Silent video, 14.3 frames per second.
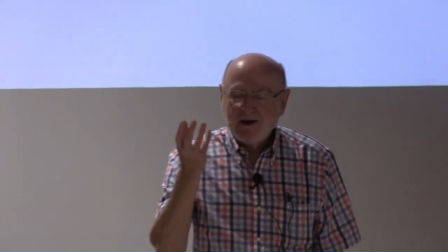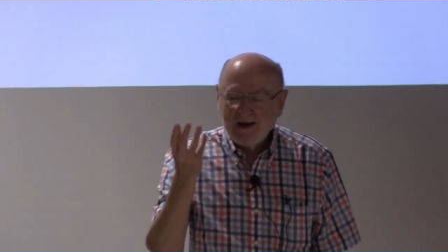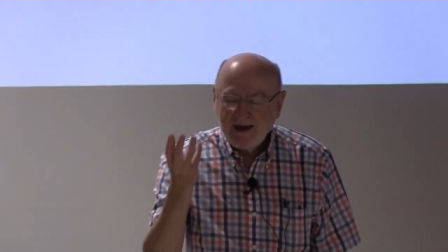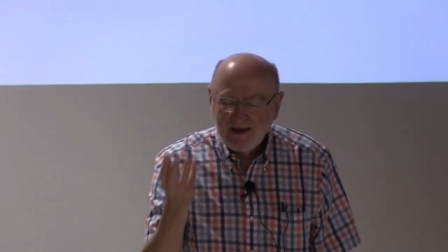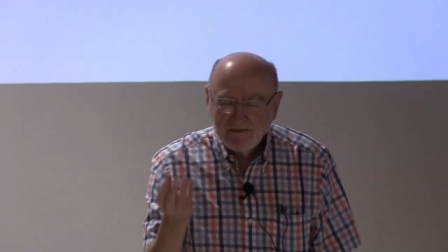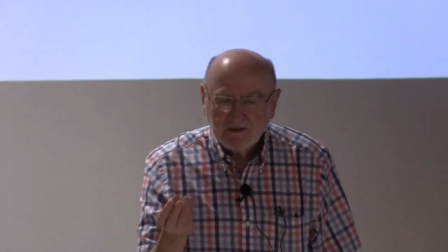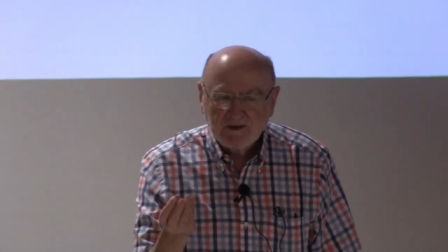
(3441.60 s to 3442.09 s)
we
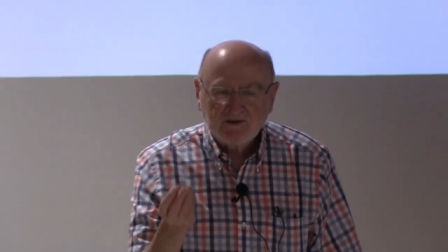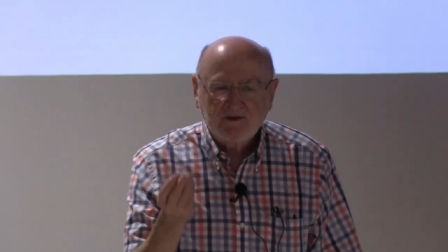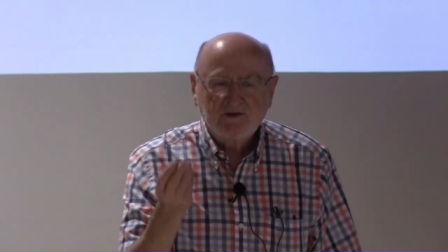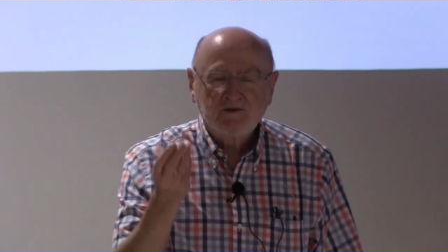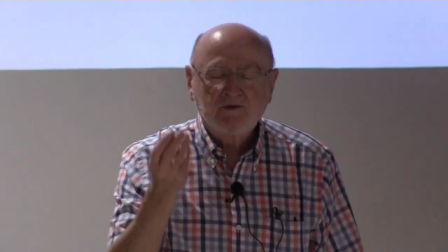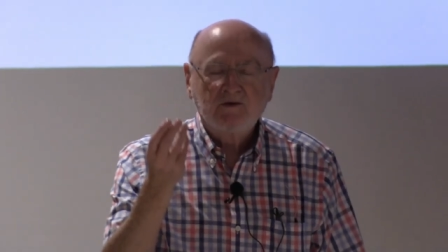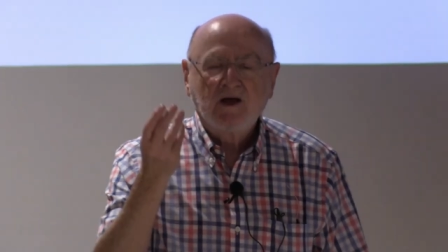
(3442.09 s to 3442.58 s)
are able
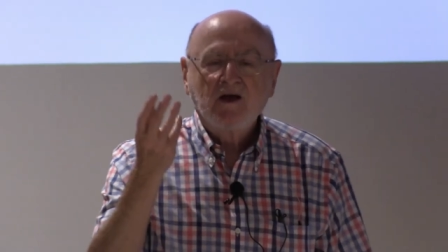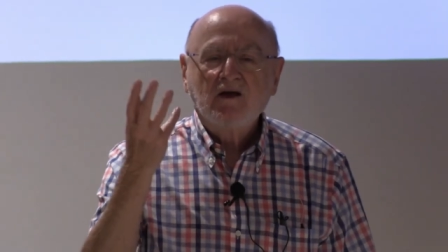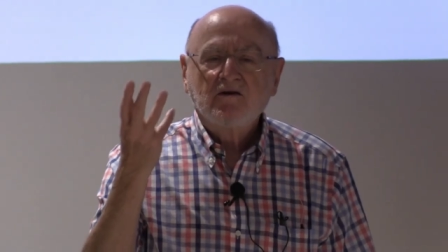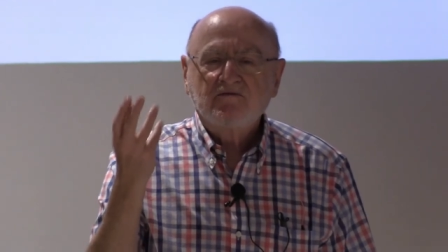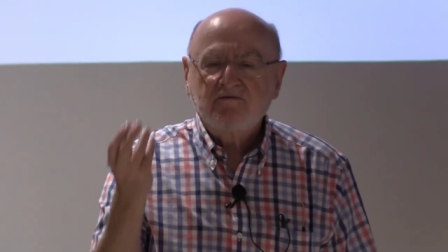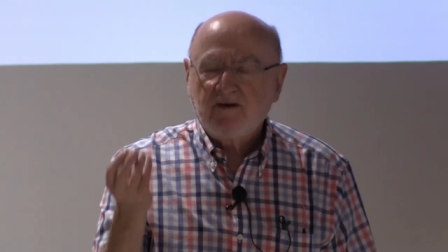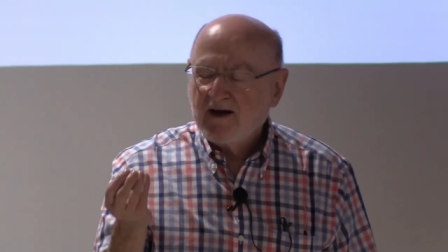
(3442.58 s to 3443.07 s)
to
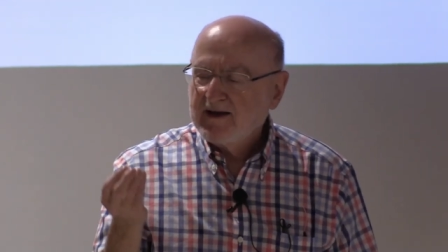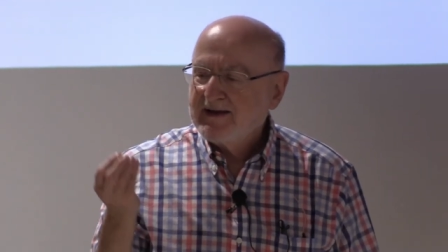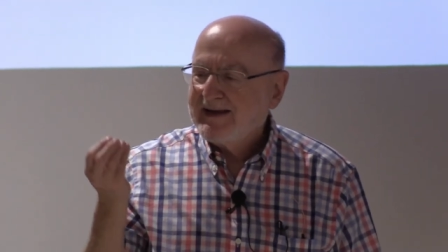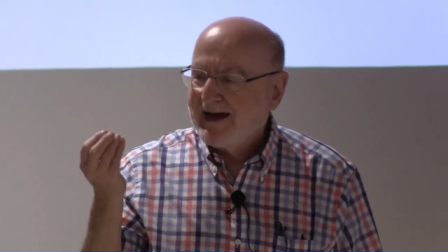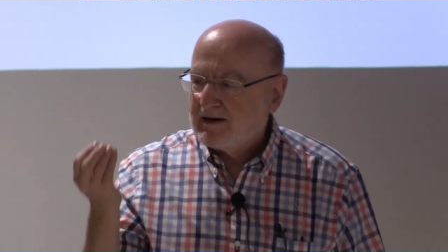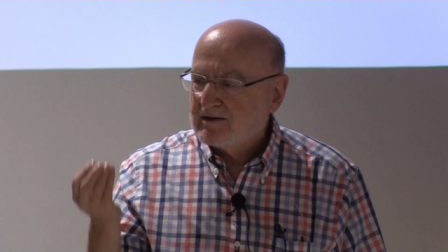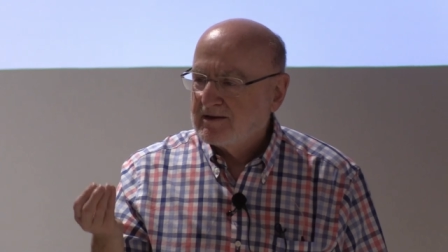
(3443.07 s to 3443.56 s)

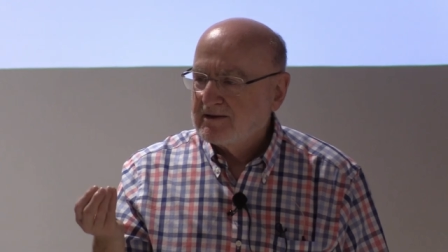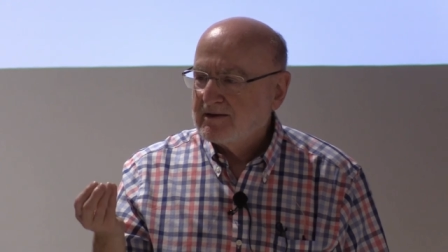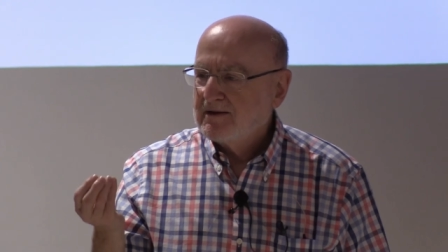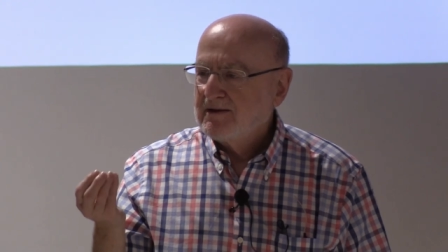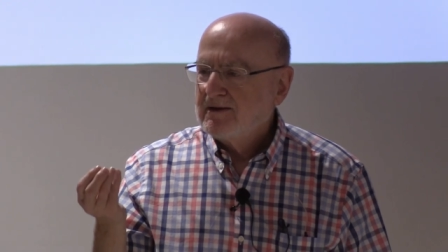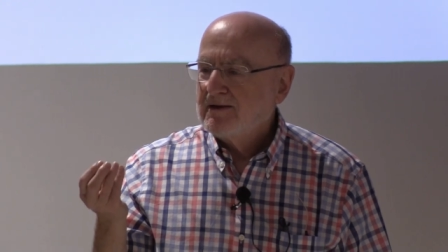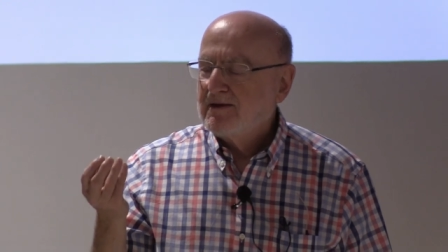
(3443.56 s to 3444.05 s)
find out
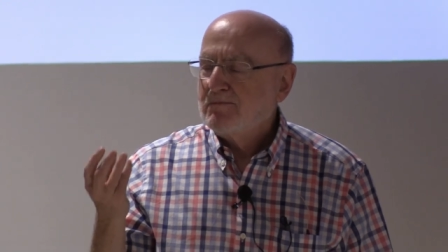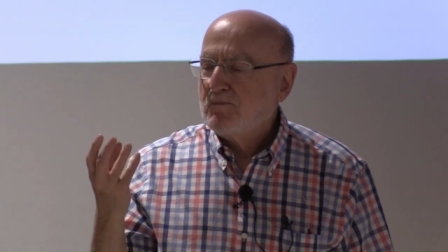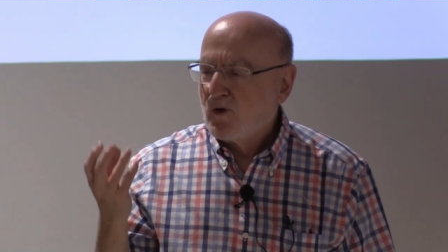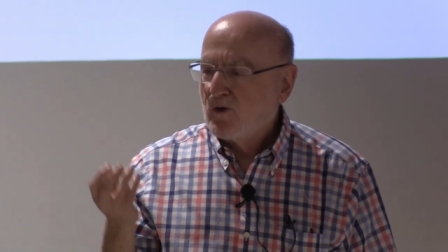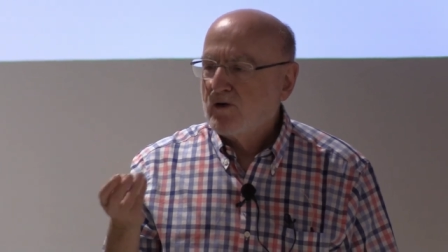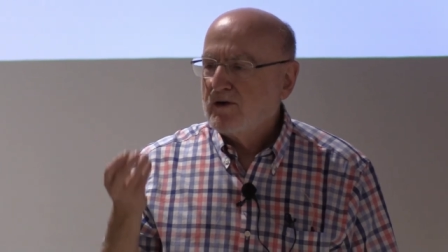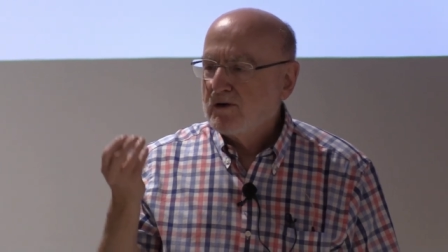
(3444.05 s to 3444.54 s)

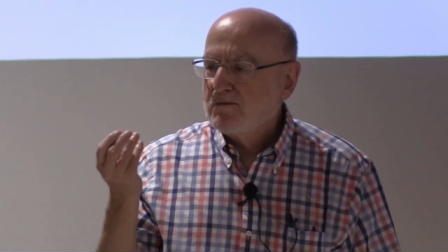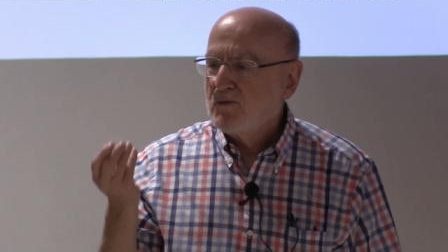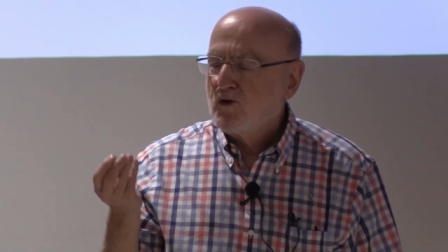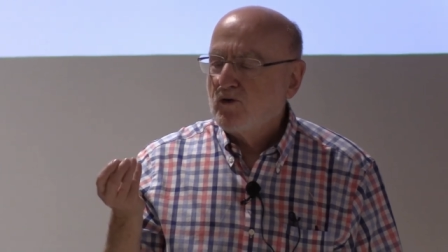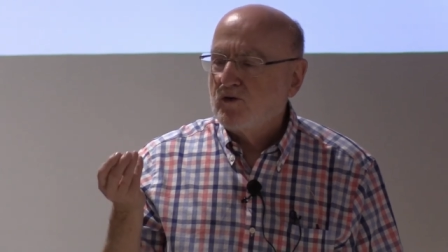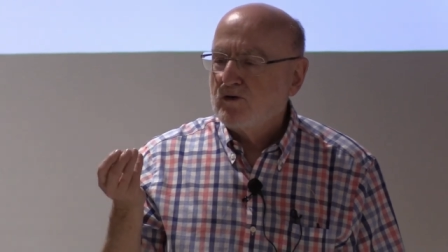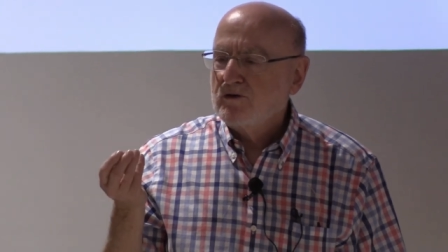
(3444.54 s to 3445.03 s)
more
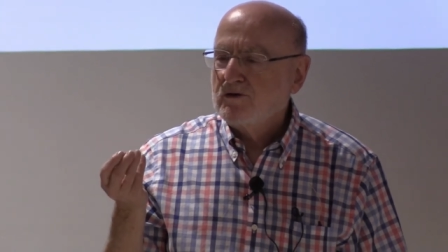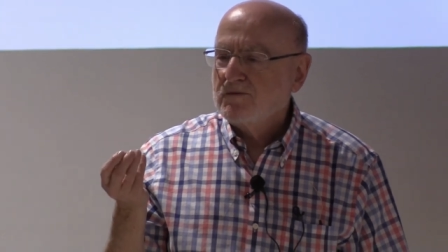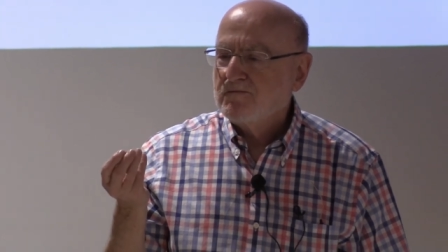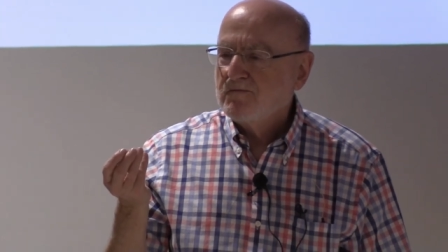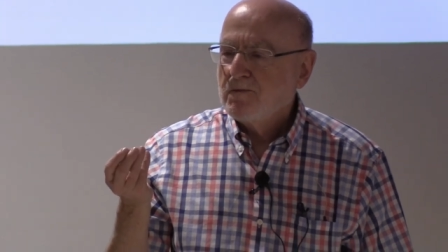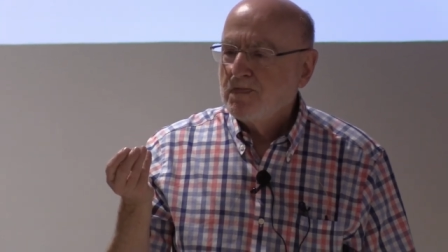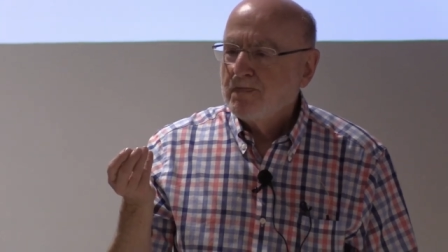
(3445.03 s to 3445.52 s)
and more,